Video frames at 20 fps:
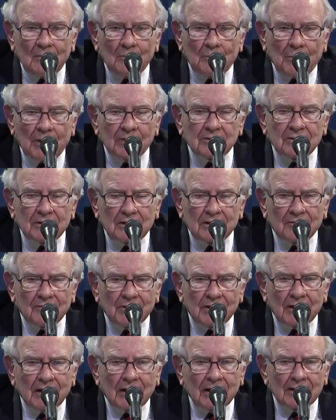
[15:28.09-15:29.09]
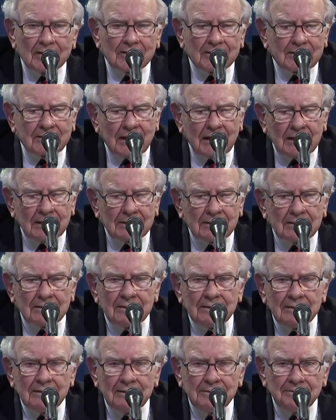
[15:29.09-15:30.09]
President of the United
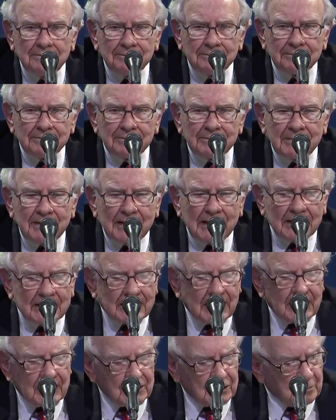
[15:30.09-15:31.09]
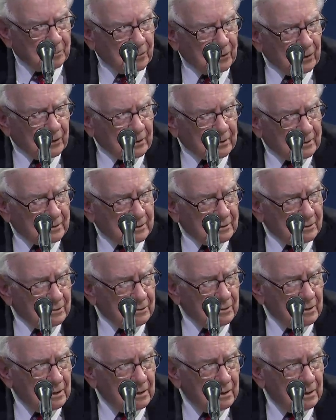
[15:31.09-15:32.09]
States at Gettysburg
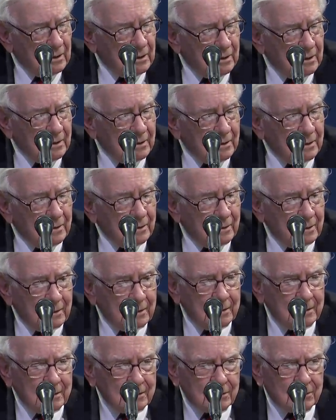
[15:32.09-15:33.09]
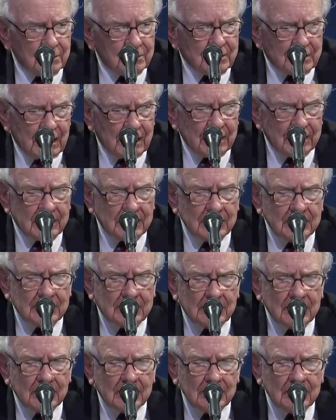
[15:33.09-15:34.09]
to say
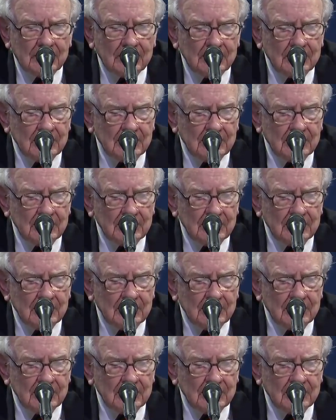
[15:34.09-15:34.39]
that